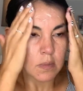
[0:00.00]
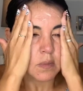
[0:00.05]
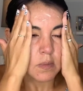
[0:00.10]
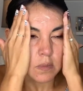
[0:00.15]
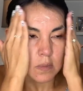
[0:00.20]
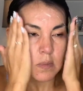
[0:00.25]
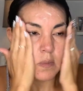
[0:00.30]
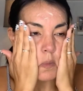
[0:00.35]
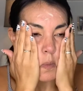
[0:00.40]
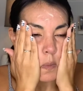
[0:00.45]
I
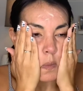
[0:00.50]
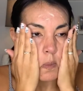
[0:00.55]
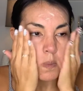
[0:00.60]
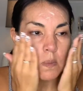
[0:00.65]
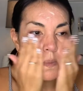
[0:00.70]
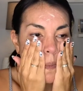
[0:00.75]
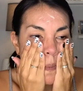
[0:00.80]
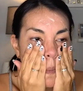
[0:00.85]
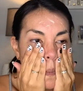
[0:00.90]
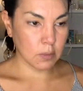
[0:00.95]
use it
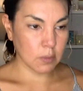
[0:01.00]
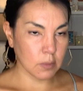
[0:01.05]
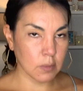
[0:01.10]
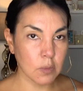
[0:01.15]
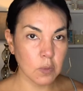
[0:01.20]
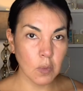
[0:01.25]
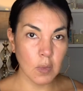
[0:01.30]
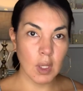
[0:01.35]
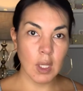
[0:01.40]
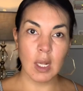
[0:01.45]
even
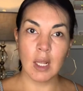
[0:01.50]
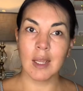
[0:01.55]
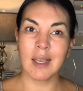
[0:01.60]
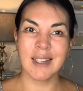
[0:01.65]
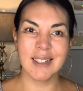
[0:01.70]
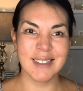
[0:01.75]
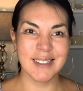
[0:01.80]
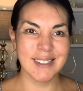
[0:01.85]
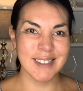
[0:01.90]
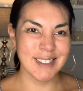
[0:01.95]
on
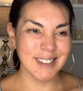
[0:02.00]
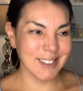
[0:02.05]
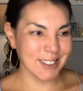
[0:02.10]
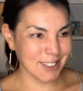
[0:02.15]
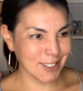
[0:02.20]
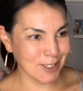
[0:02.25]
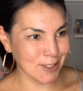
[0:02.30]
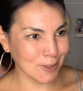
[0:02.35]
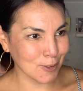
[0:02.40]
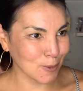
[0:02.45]

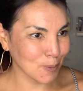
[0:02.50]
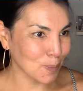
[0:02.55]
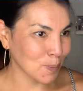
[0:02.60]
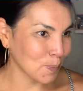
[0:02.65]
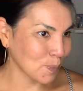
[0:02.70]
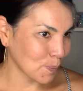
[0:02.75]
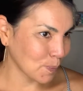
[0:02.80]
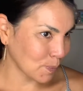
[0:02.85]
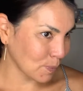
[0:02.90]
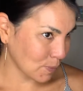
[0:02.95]
makeup-free
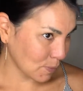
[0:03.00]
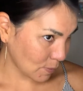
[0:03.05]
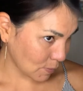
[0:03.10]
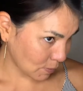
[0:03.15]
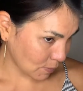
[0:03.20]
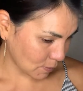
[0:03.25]
days.